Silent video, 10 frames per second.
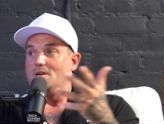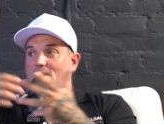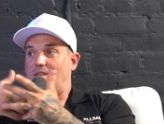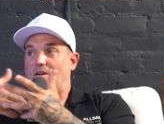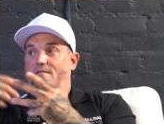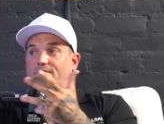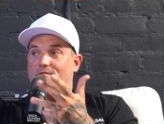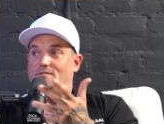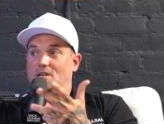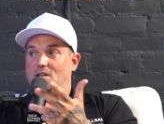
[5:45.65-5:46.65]
and then you have
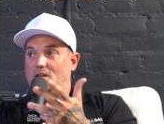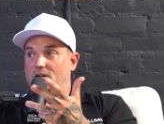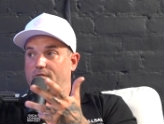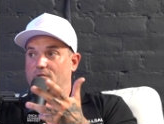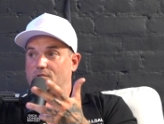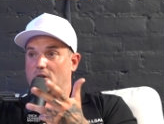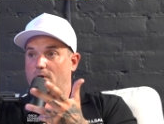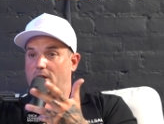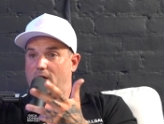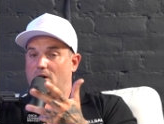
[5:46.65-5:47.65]
15 interviews
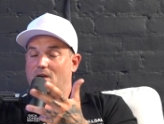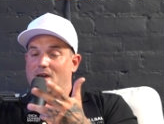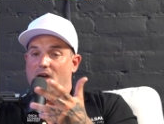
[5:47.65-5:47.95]
going out.